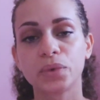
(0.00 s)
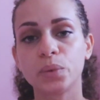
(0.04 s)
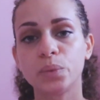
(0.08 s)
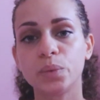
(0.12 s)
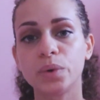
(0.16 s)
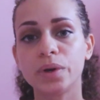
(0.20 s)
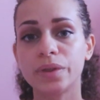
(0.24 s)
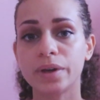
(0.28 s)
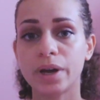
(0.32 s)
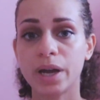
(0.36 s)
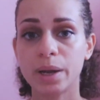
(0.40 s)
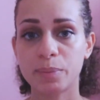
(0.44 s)

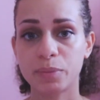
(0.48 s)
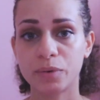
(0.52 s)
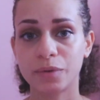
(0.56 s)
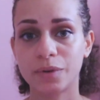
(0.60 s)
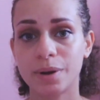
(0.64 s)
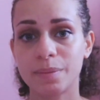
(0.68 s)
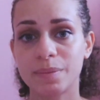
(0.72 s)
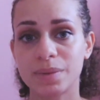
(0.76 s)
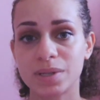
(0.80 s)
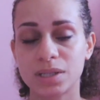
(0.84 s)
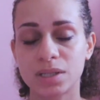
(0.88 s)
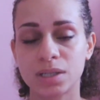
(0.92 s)
With
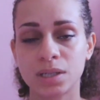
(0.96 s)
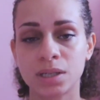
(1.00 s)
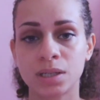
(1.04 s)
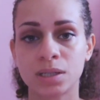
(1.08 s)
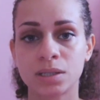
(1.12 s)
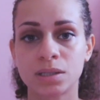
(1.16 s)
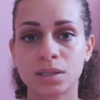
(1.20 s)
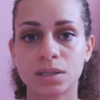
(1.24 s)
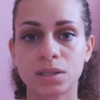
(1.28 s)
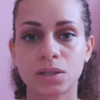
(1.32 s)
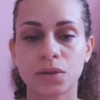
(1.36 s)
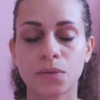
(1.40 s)

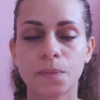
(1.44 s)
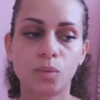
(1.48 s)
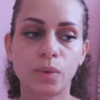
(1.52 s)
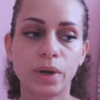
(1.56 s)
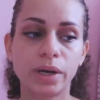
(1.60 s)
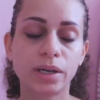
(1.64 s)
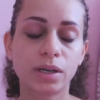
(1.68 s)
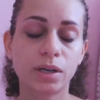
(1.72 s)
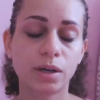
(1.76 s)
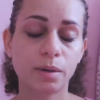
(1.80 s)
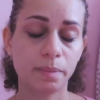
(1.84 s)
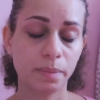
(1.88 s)
hyperemesis,
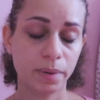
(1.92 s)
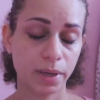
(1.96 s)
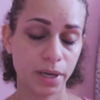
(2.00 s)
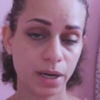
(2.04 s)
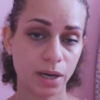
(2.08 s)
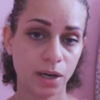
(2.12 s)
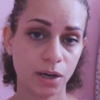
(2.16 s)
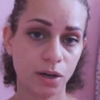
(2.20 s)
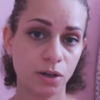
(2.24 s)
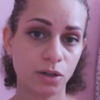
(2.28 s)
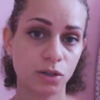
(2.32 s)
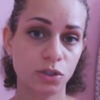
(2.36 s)
when
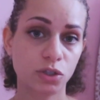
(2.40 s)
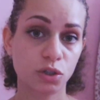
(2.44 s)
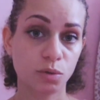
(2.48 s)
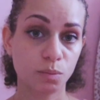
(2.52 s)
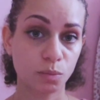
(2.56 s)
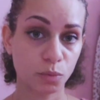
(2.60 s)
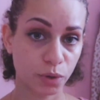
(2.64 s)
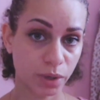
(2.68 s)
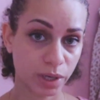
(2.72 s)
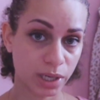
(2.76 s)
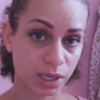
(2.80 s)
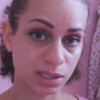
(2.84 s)
compared to
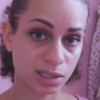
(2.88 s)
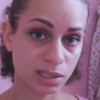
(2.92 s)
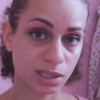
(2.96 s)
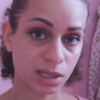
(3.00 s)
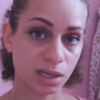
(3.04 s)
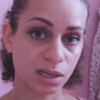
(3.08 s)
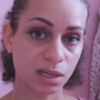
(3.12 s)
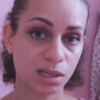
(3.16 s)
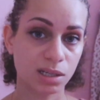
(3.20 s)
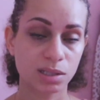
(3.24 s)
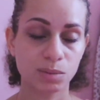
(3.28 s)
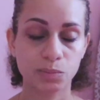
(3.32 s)
morning
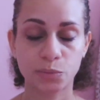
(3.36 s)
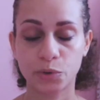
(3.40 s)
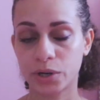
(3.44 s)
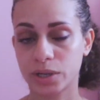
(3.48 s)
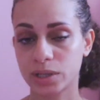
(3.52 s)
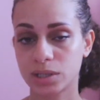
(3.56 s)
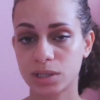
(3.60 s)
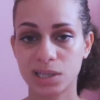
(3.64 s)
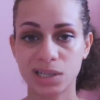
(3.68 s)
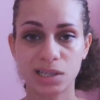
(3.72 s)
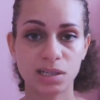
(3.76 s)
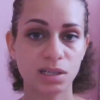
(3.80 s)

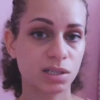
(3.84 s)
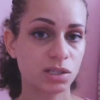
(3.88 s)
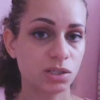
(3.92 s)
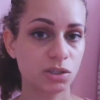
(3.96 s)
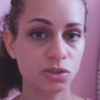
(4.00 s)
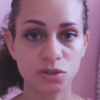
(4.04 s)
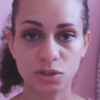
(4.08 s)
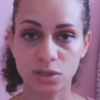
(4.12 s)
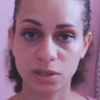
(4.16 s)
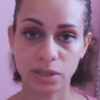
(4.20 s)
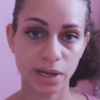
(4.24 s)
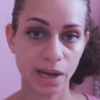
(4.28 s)
sickness
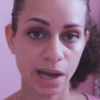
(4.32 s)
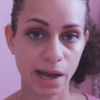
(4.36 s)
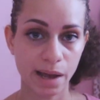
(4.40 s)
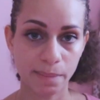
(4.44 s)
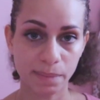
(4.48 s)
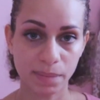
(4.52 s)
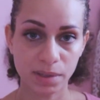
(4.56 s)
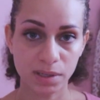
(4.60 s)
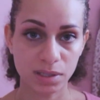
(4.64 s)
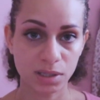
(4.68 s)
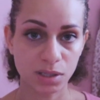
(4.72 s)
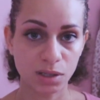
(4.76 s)
usually
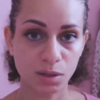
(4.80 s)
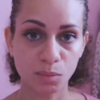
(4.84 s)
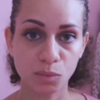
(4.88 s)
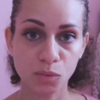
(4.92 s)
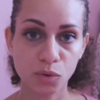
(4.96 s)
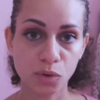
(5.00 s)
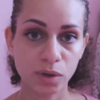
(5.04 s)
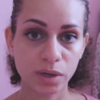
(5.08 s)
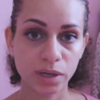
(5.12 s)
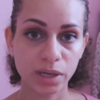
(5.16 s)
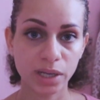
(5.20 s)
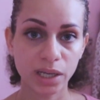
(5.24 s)
happens in the
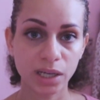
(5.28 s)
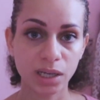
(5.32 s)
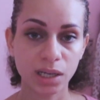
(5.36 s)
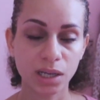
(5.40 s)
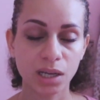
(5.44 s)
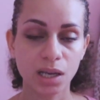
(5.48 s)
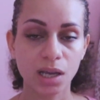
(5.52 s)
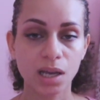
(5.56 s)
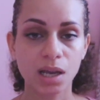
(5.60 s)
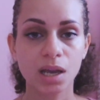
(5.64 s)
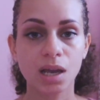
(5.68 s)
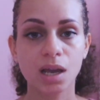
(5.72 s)
morning.
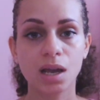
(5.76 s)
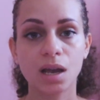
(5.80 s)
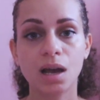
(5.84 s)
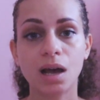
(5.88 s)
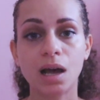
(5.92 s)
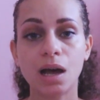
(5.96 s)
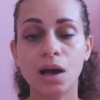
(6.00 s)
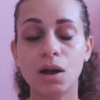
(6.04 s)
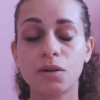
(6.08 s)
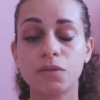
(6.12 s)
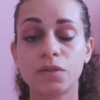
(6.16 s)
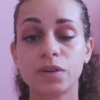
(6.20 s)

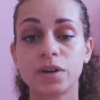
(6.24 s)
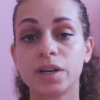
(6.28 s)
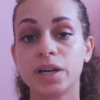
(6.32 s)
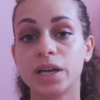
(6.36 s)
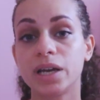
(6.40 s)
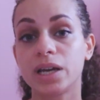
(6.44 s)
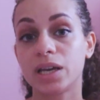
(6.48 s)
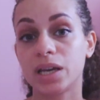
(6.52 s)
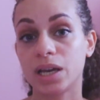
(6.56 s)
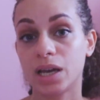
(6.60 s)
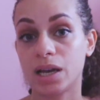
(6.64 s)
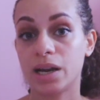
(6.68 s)
However,
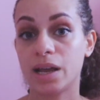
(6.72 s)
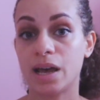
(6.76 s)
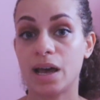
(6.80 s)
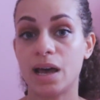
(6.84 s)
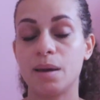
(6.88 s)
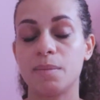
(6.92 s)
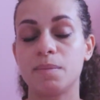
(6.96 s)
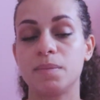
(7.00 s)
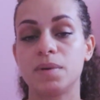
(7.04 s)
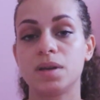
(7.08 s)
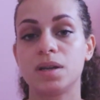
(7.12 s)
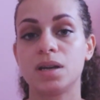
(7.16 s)
it can
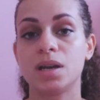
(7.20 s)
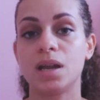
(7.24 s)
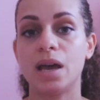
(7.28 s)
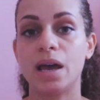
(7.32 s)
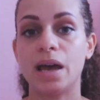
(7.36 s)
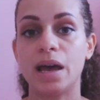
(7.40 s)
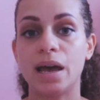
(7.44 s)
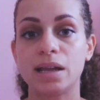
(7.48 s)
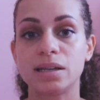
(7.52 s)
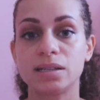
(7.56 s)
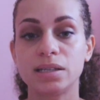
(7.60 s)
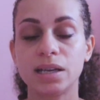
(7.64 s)
happen
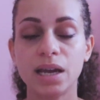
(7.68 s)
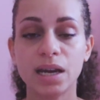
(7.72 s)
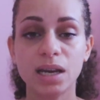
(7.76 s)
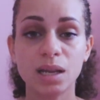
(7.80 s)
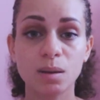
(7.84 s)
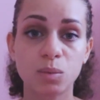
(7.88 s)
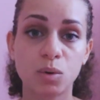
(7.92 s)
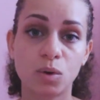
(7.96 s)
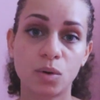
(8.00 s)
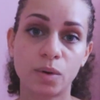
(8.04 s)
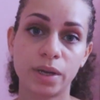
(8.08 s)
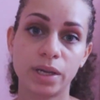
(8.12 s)
at any
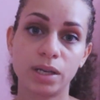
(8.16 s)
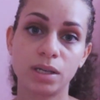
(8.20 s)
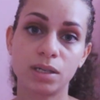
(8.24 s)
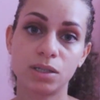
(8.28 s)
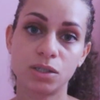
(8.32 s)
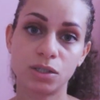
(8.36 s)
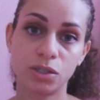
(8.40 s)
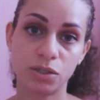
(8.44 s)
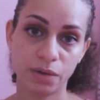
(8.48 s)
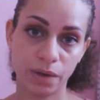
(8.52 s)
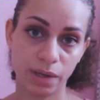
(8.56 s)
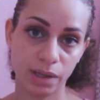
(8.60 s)
point
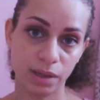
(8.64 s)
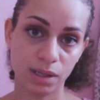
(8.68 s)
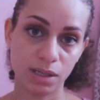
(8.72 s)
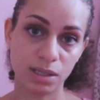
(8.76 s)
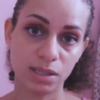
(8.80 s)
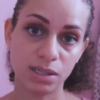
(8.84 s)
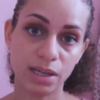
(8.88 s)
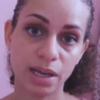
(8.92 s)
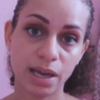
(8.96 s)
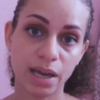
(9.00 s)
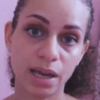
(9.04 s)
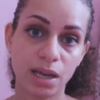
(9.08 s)
during the
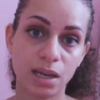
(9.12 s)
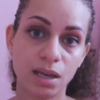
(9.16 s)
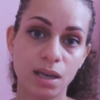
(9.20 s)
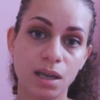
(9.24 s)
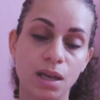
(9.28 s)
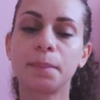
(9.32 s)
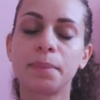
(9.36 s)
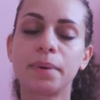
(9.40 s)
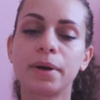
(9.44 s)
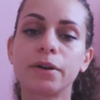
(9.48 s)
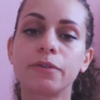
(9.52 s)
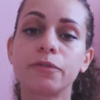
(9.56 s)
day.
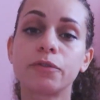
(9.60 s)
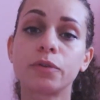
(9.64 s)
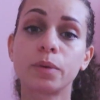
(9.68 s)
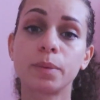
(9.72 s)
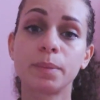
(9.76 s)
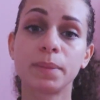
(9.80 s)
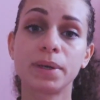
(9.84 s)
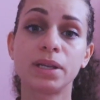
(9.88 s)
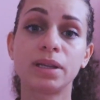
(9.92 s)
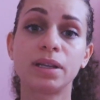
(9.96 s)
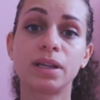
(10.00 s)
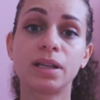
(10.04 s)
But for
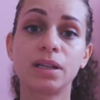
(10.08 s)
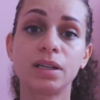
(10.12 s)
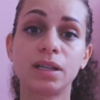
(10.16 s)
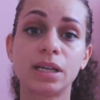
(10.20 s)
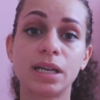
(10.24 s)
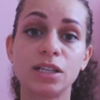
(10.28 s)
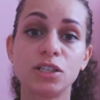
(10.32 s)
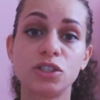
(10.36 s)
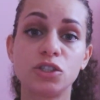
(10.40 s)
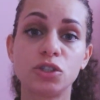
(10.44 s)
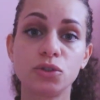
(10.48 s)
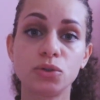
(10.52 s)
women
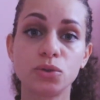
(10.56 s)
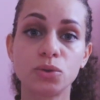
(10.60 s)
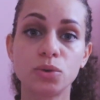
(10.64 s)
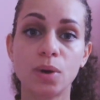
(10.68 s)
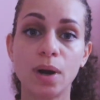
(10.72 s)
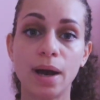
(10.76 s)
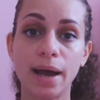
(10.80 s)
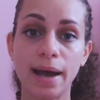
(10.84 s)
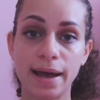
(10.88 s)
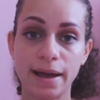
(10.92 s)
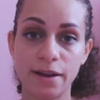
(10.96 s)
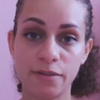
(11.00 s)
that do
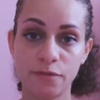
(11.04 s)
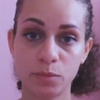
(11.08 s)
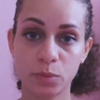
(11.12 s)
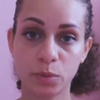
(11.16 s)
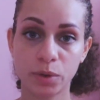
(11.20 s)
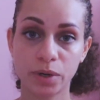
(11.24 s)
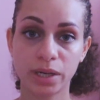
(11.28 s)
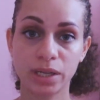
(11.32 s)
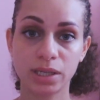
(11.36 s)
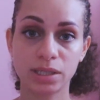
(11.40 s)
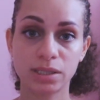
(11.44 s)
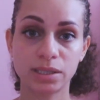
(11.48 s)
have
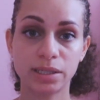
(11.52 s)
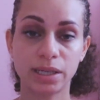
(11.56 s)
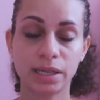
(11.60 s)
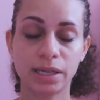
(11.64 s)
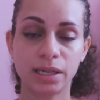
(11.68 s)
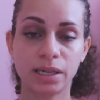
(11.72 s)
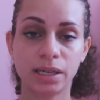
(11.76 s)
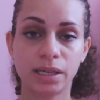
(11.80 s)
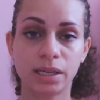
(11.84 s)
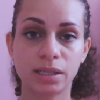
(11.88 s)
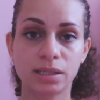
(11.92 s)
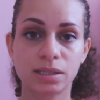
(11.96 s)
morning
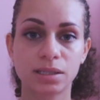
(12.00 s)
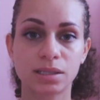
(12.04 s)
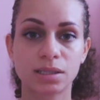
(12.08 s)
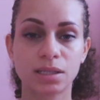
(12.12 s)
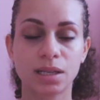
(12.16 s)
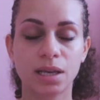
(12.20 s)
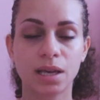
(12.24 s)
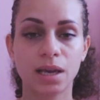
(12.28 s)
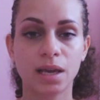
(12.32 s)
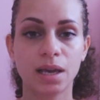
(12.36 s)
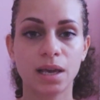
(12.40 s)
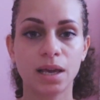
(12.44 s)
sickness,
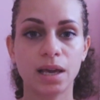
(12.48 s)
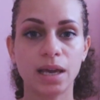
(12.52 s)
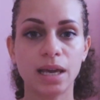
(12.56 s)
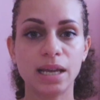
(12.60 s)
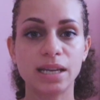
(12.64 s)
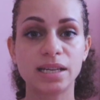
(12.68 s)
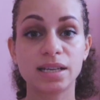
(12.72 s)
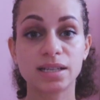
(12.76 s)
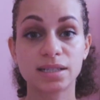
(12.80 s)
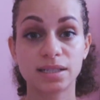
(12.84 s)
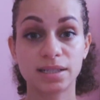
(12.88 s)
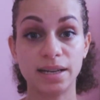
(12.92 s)

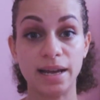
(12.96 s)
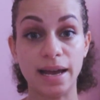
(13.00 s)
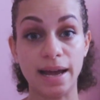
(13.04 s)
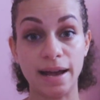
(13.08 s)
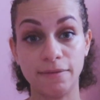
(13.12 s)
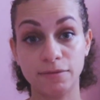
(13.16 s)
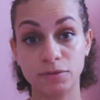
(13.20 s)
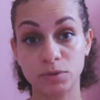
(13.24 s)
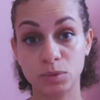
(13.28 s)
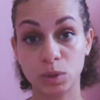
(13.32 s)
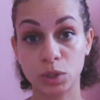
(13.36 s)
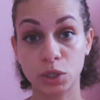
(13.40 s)
it doesn't
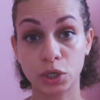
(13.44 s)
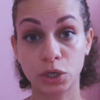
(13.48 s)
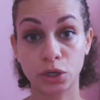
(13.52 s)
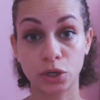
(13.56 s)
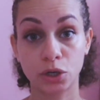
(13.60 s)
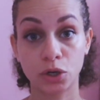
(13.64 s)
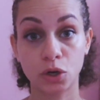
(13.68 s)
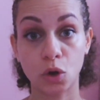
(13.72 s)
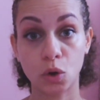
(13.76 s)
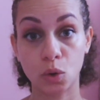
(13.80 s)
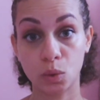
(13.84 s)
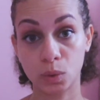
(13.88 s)
have to
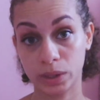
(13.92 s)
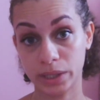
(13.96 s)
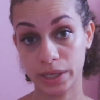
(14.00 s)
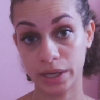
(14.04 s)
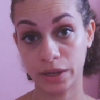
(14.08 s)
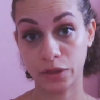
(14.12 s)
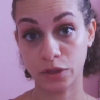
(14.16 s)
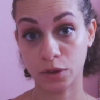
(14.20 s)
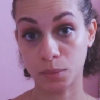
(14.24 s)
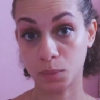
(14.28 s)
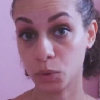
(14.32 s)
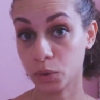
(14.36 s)
occur only
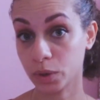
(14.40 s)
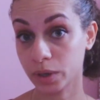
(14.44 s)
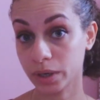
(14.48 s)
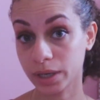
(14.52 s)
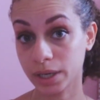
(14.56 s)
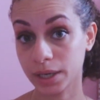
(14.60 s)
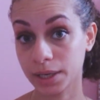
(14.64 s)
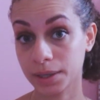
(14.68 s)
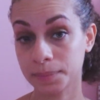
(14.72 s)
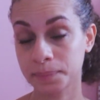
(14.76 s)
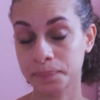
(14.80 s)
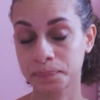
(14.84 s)
in the
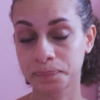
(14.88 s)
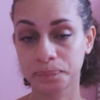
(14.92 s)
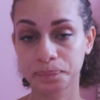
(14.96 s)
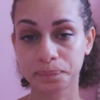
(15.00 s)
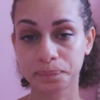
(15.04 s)
morning.